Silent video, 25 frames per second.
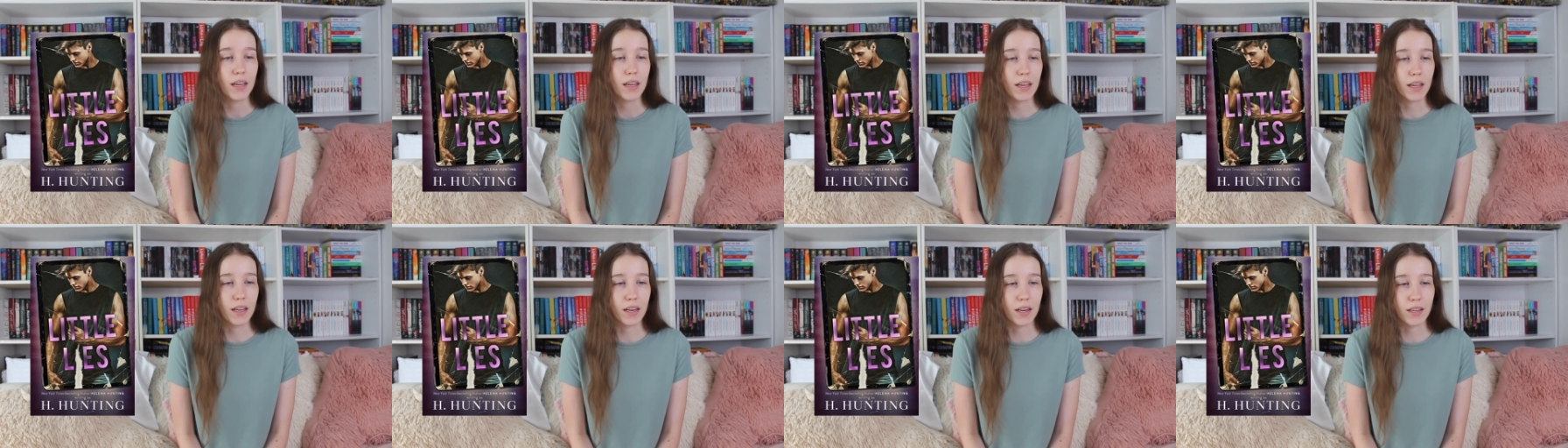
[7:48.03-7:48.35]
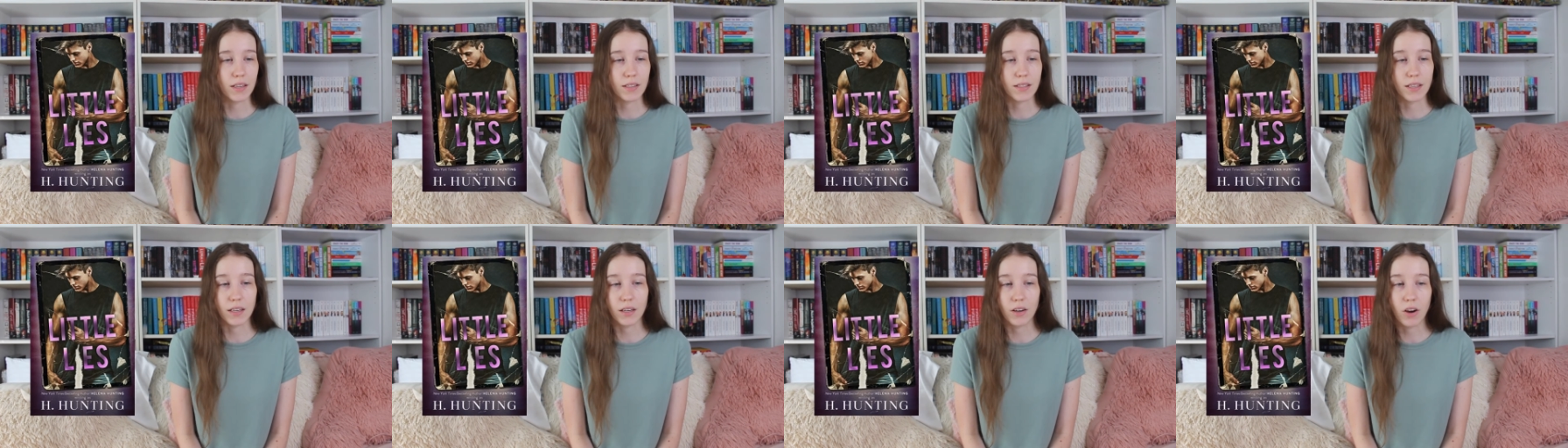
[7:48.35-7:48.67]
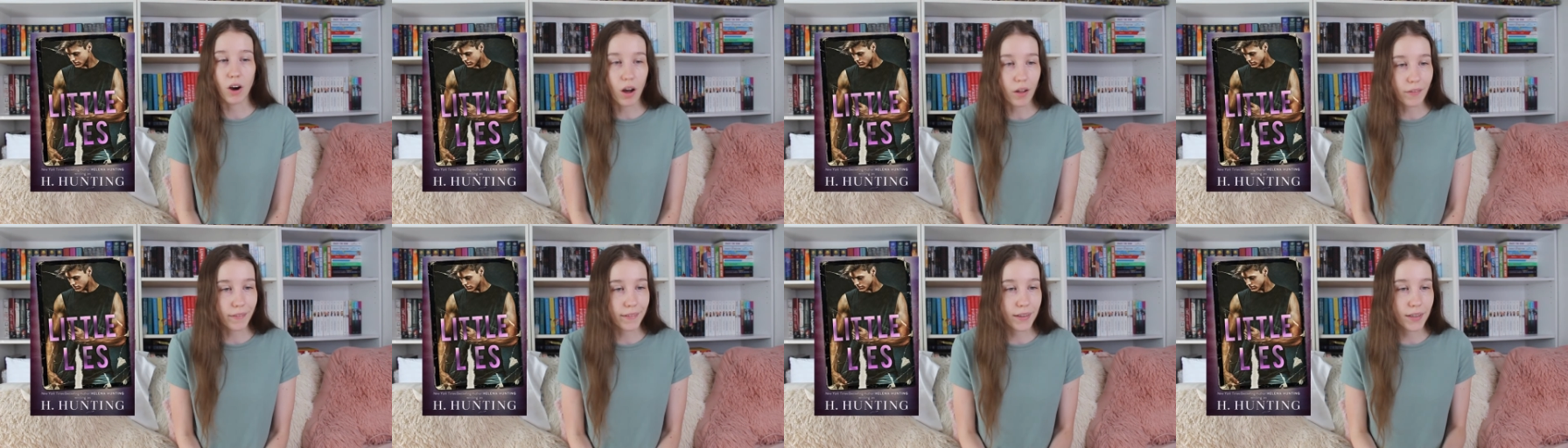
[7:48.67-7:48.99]
it is a
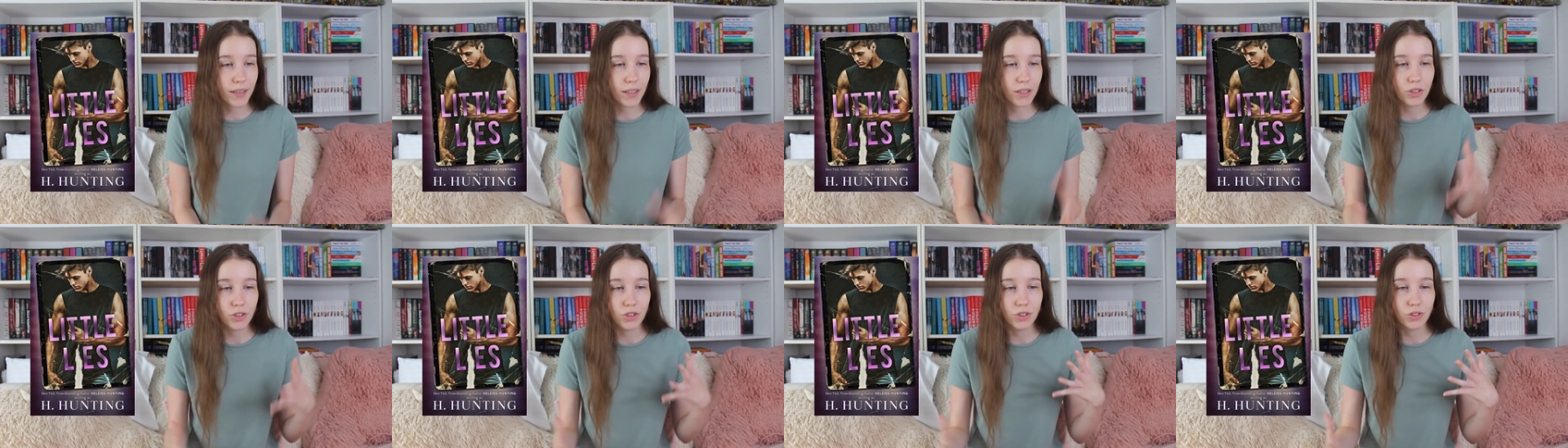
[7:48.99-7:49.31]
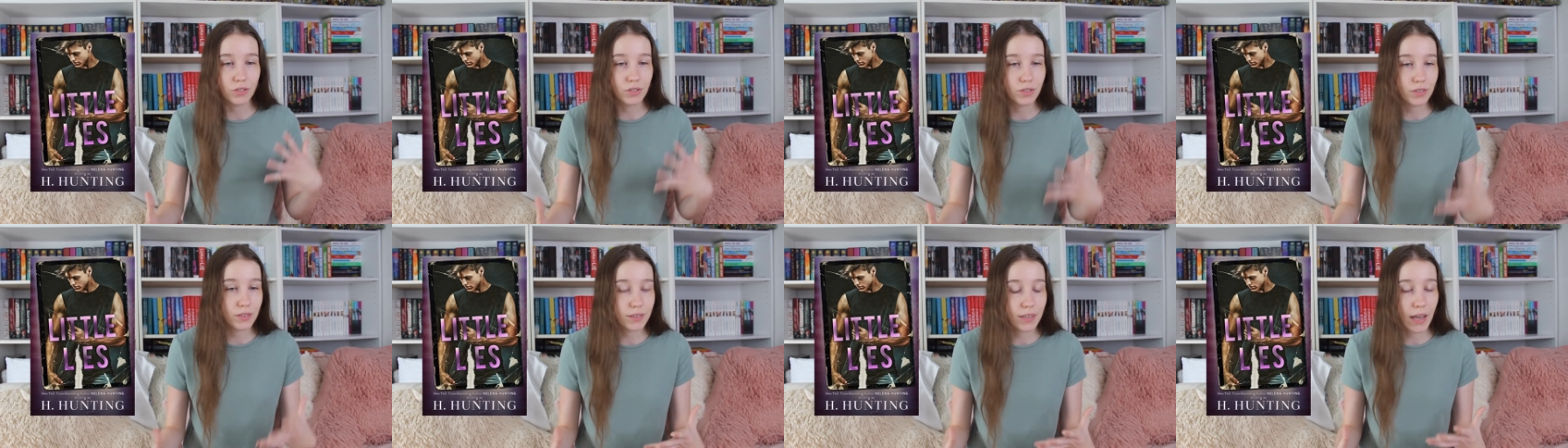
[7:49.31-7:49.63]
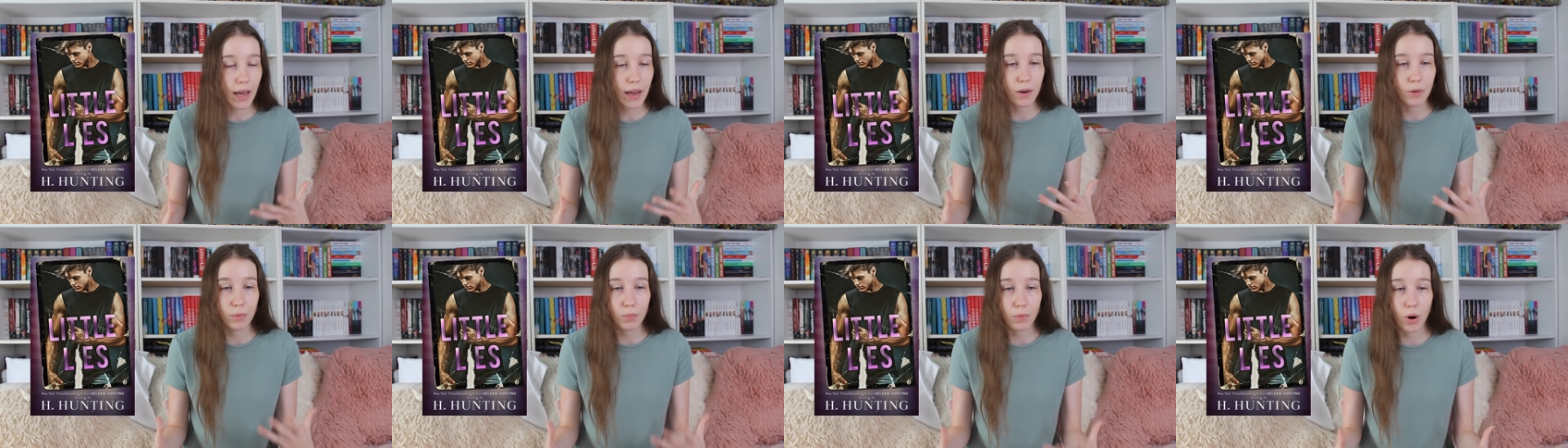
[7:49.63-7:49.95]
college
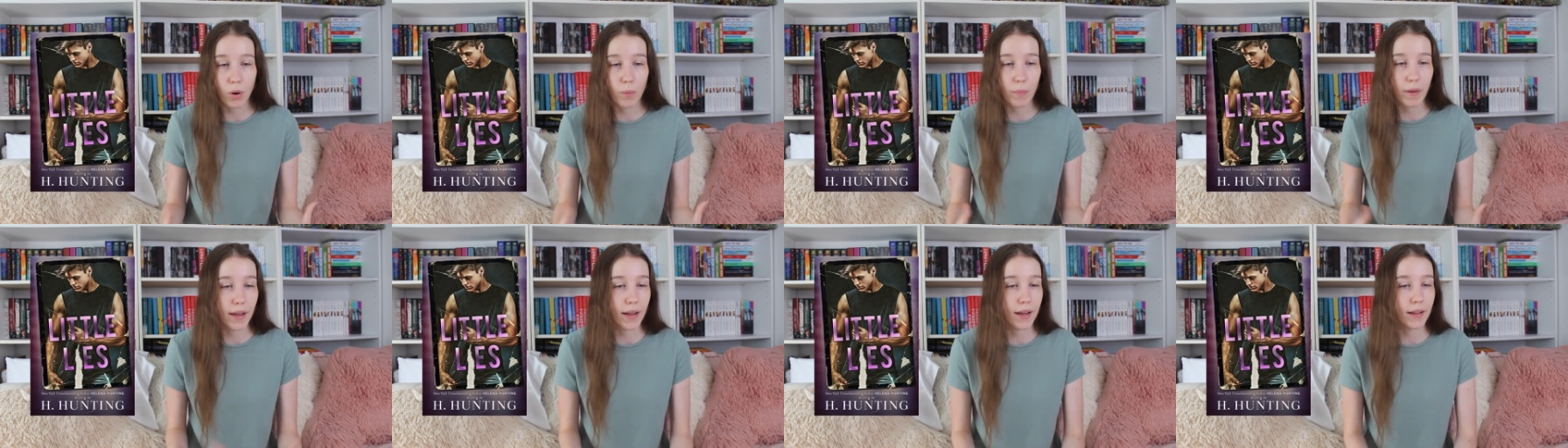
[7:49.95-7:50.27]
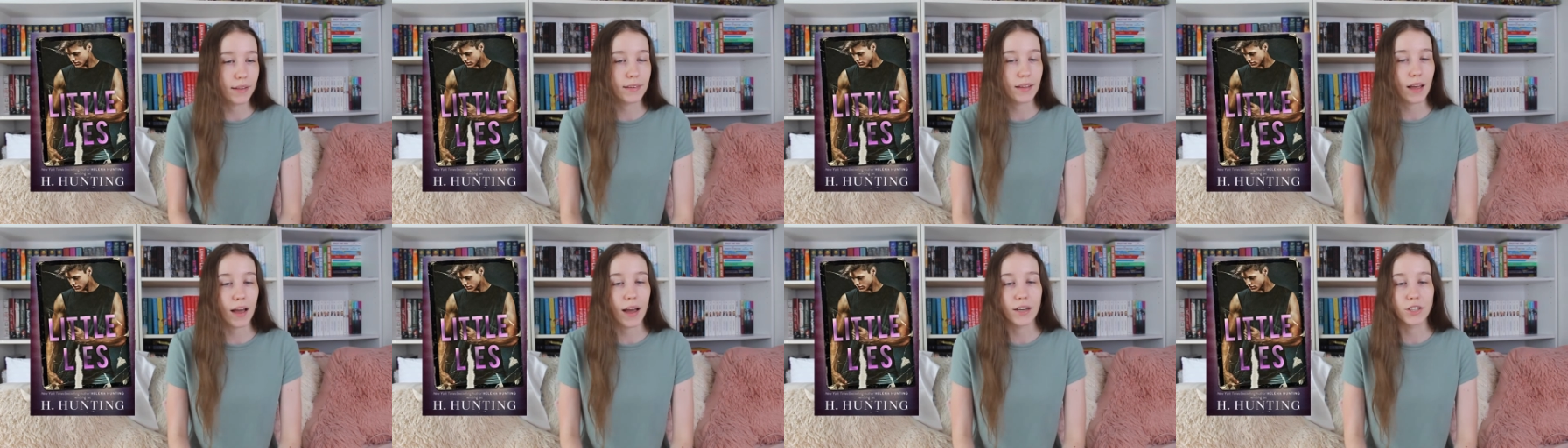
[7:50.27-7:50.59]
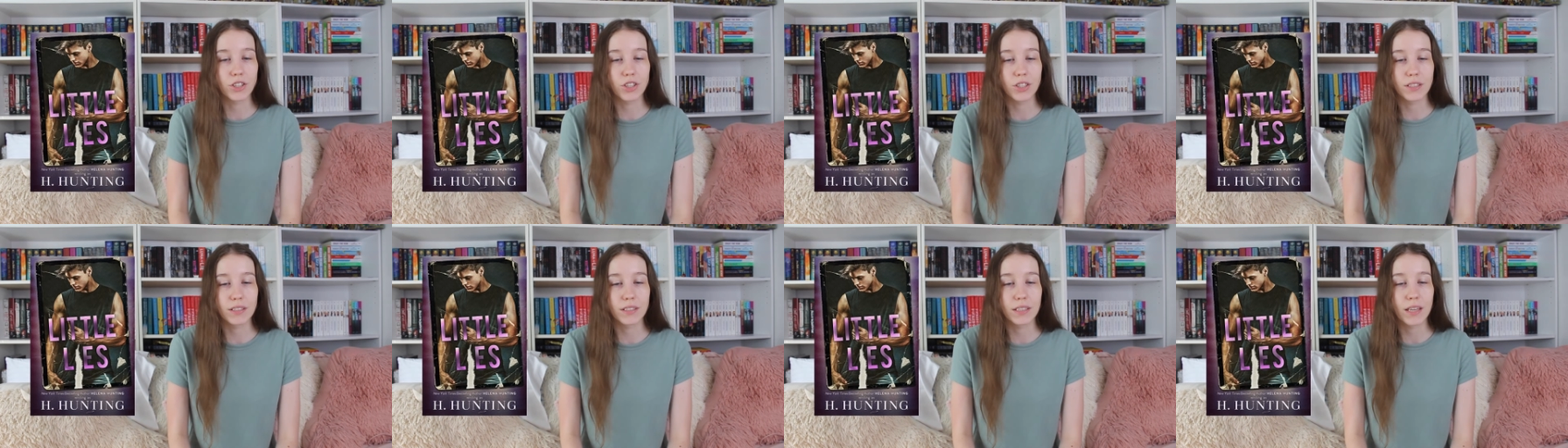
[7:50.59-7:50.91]
set romance I
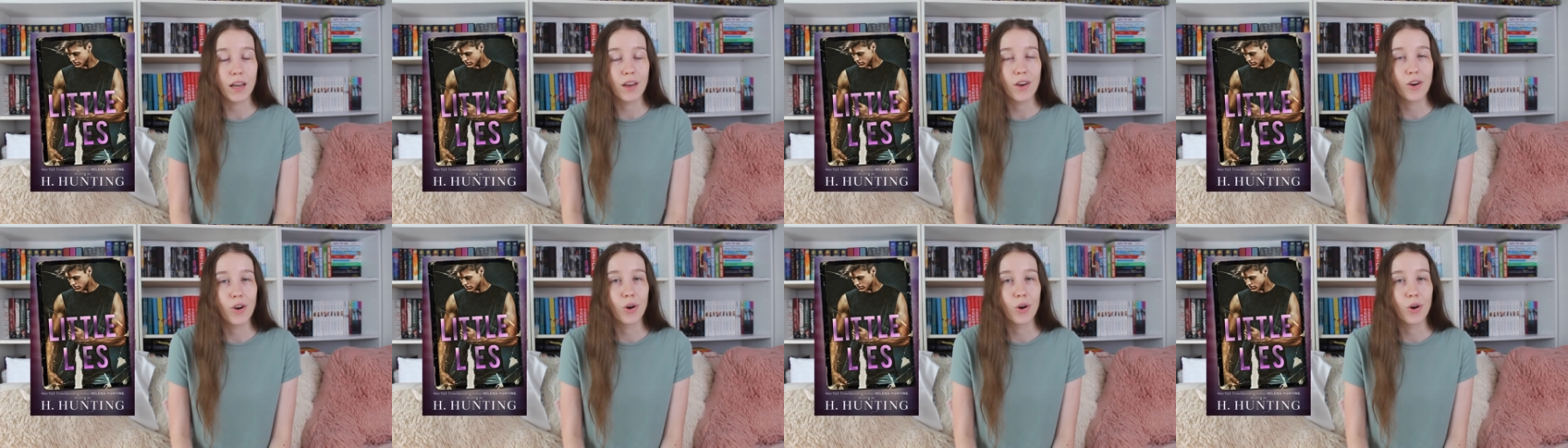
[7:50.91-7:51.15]
just